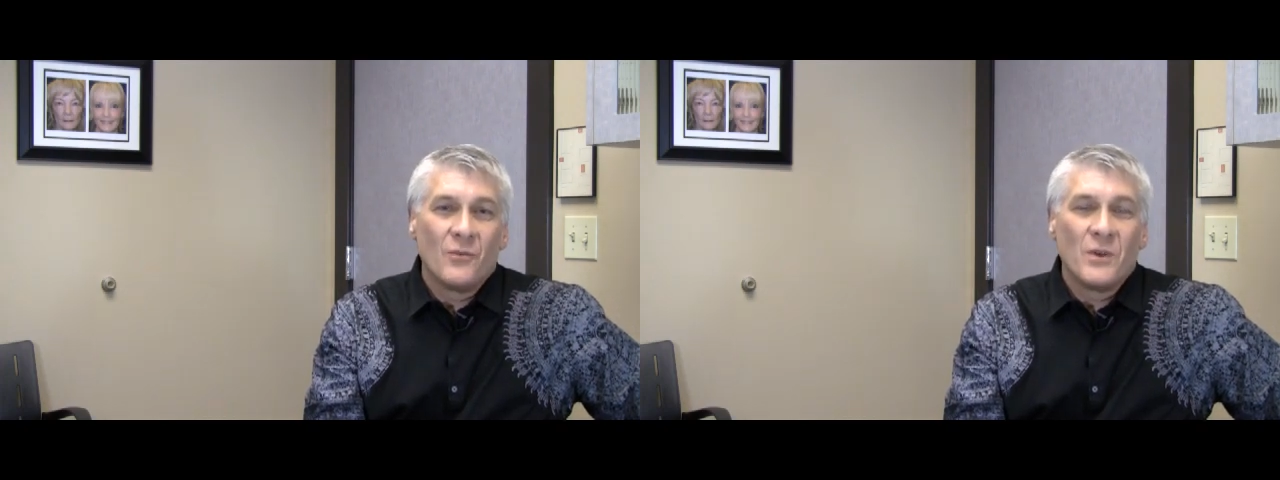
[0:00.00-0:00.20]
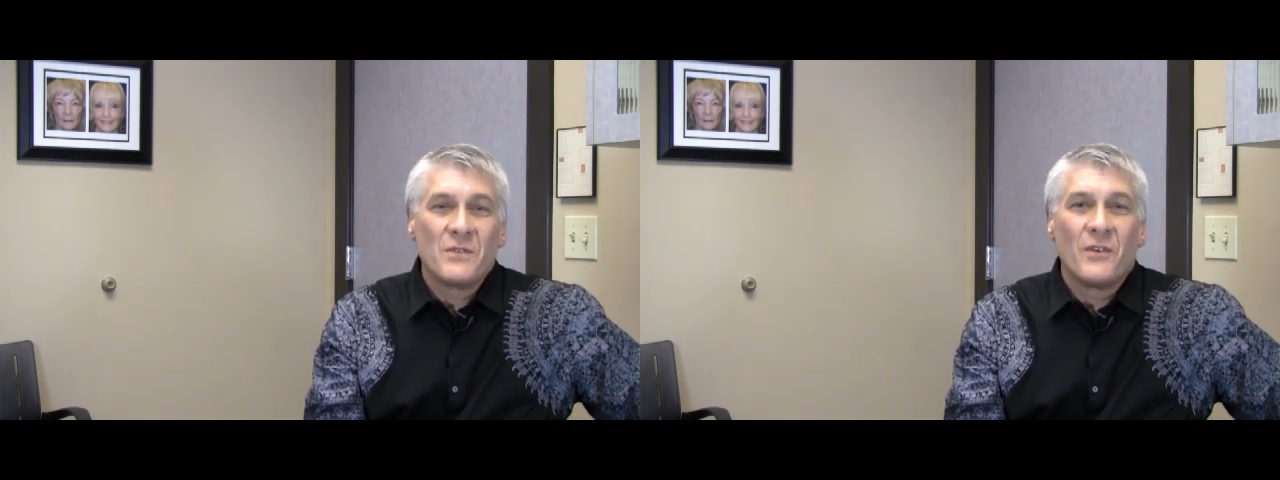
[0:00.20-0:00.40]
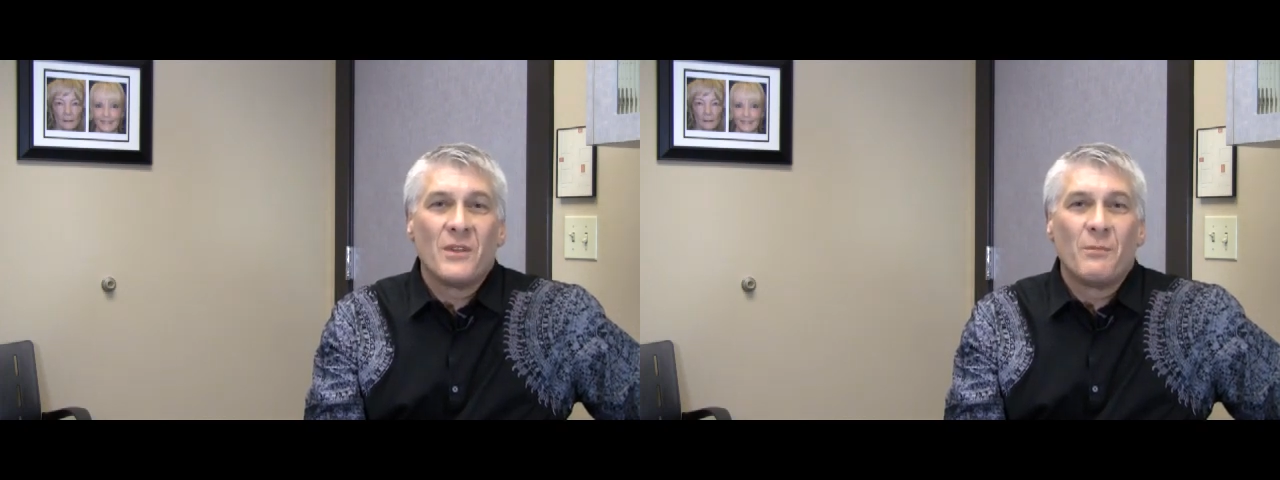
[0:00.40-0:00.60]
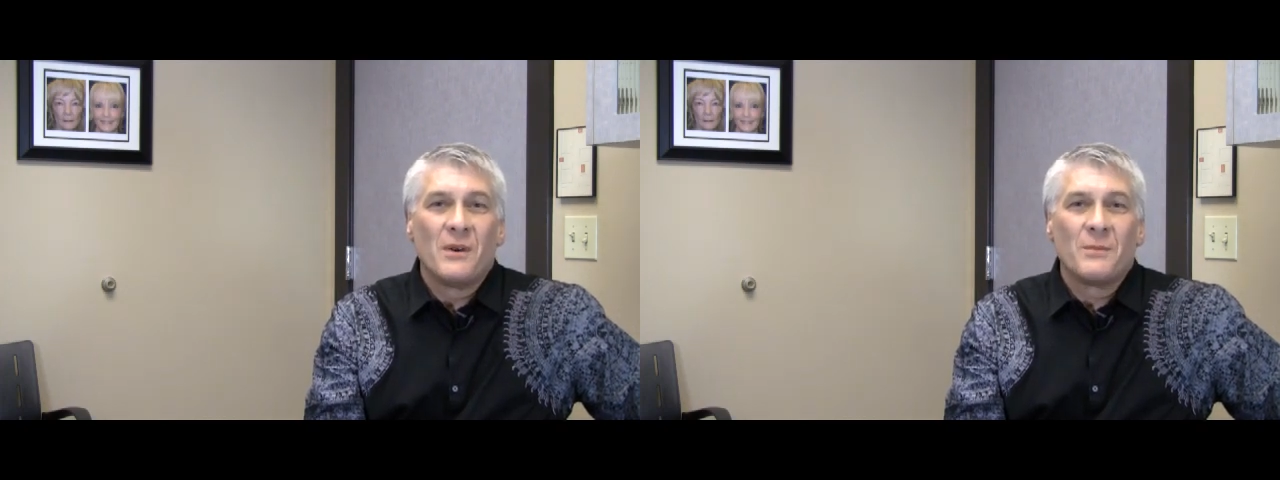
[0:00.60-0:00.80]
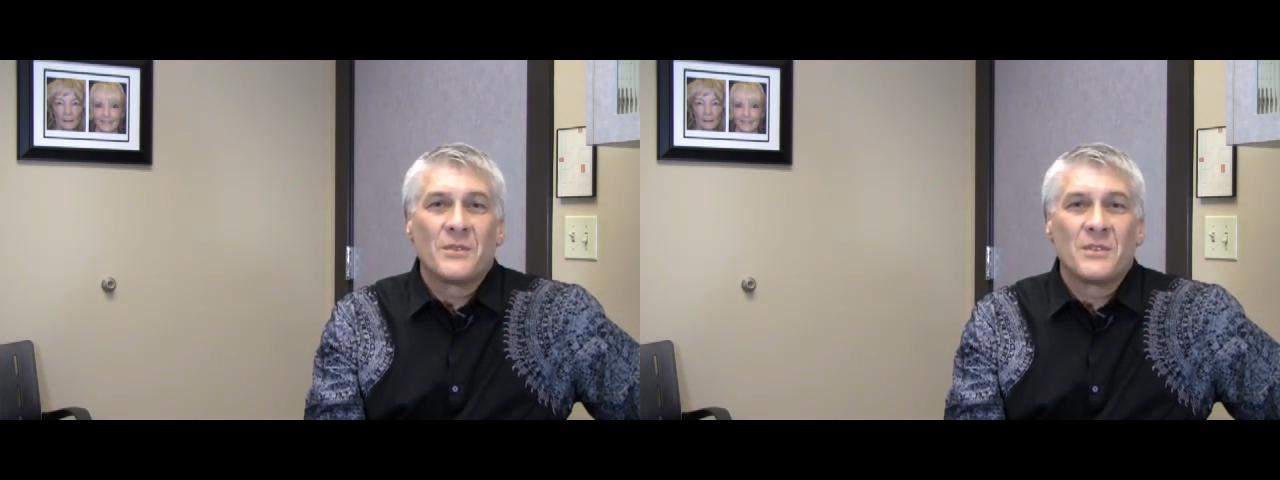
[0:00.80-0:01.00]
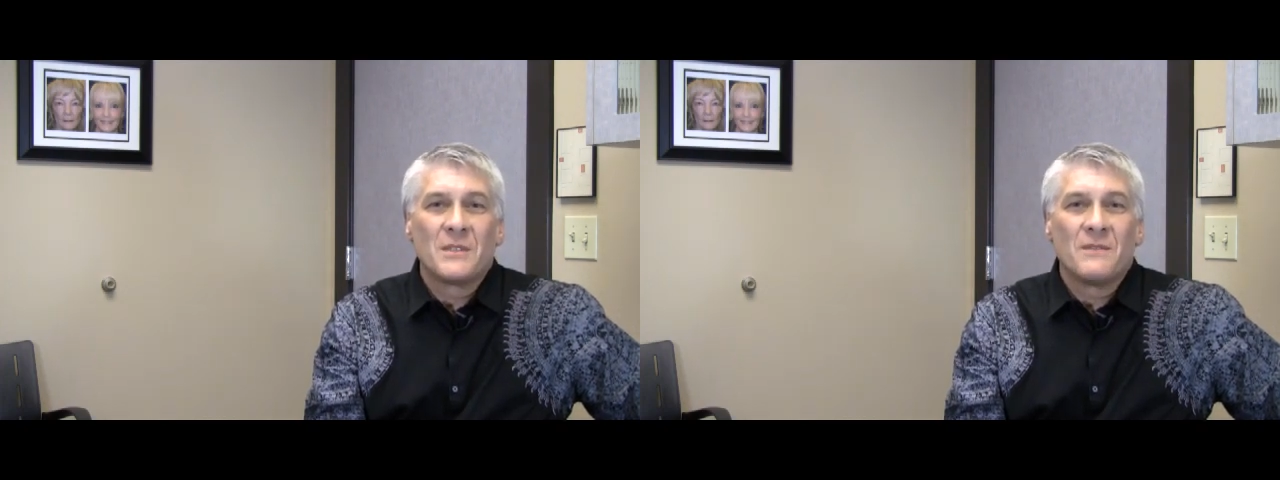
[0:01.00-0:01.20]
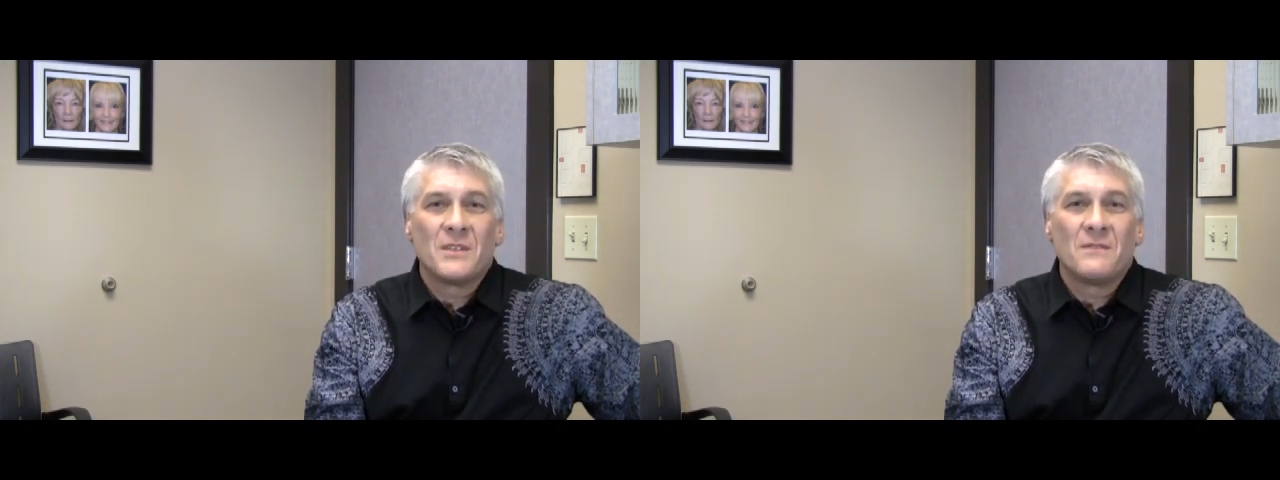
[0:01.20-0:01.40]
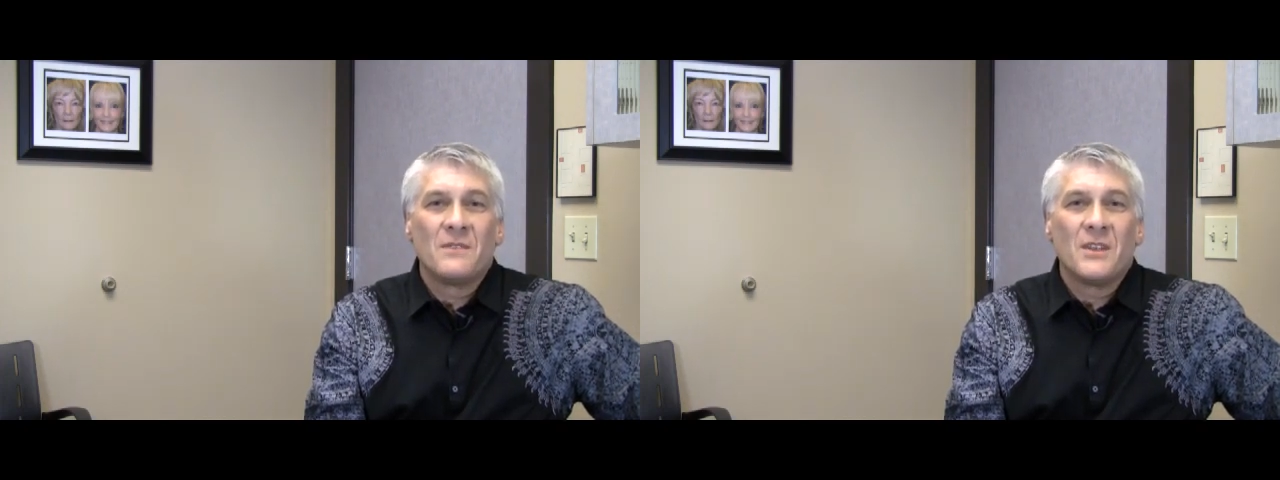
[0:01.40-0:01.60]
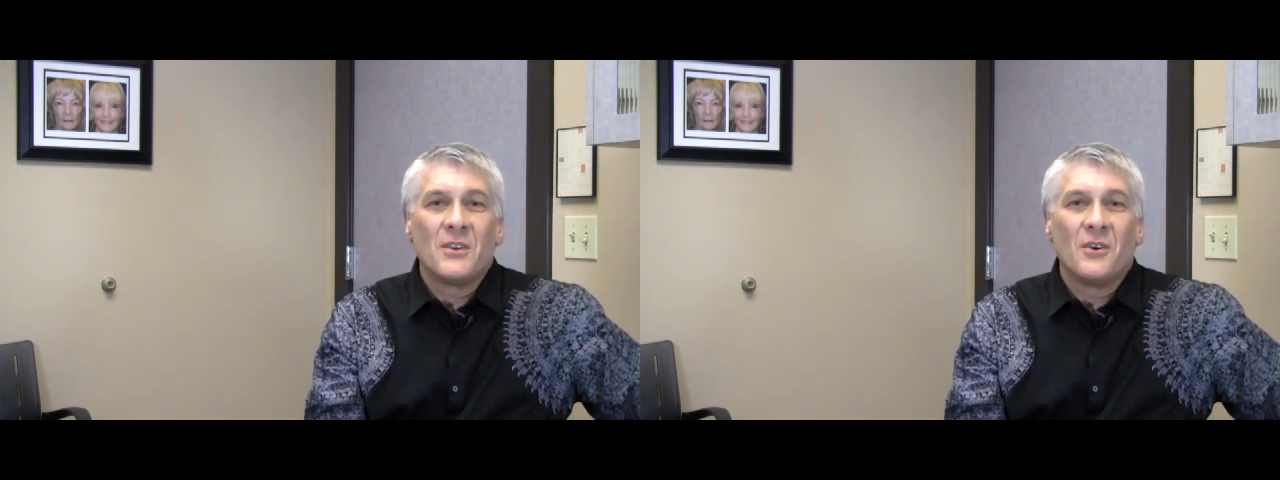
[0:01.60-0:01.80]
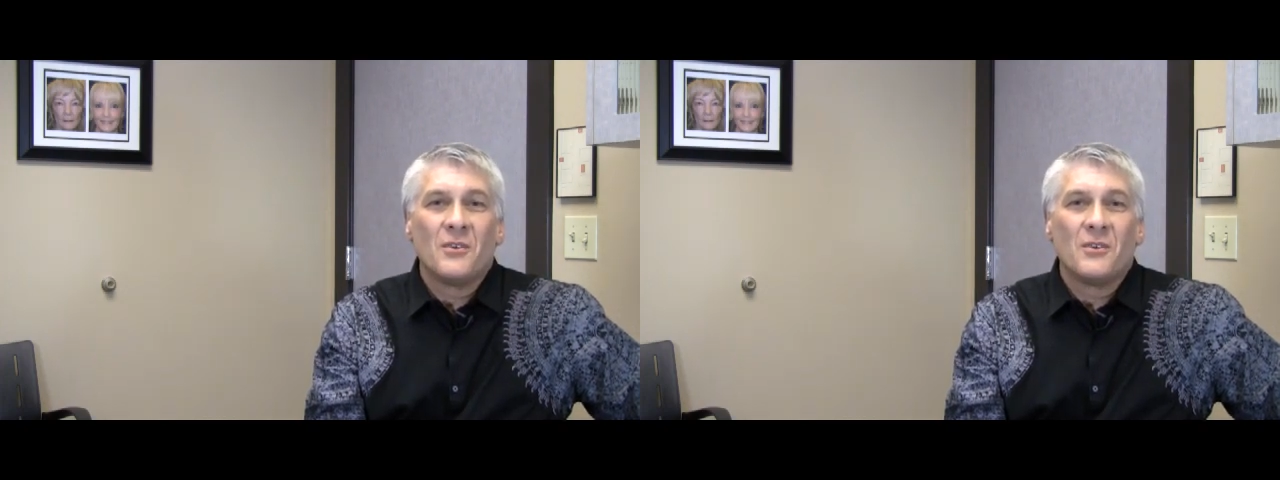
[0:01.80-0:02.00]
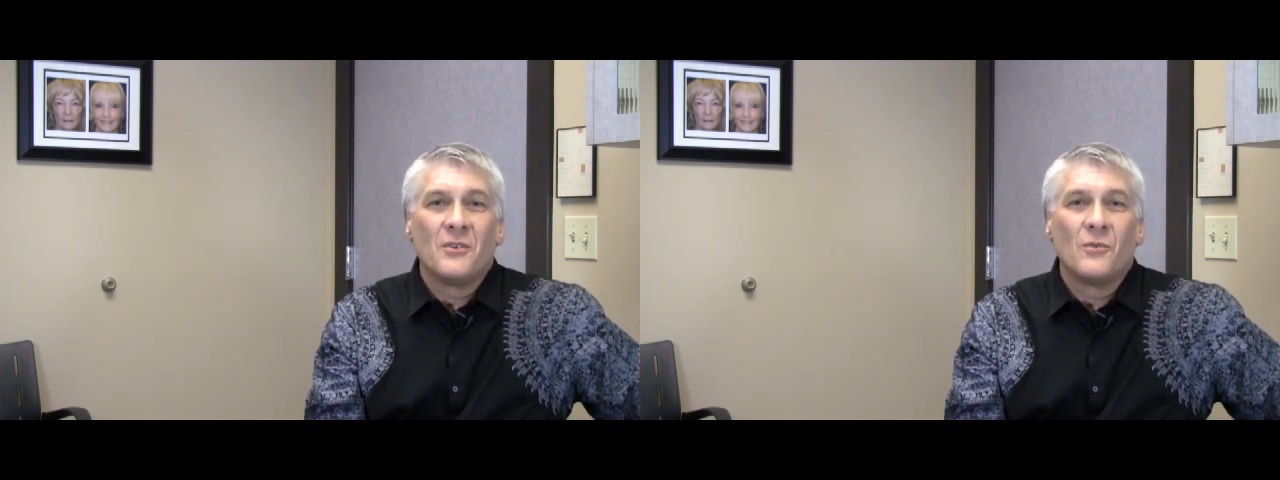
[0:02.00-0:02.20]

which for the purposes of this video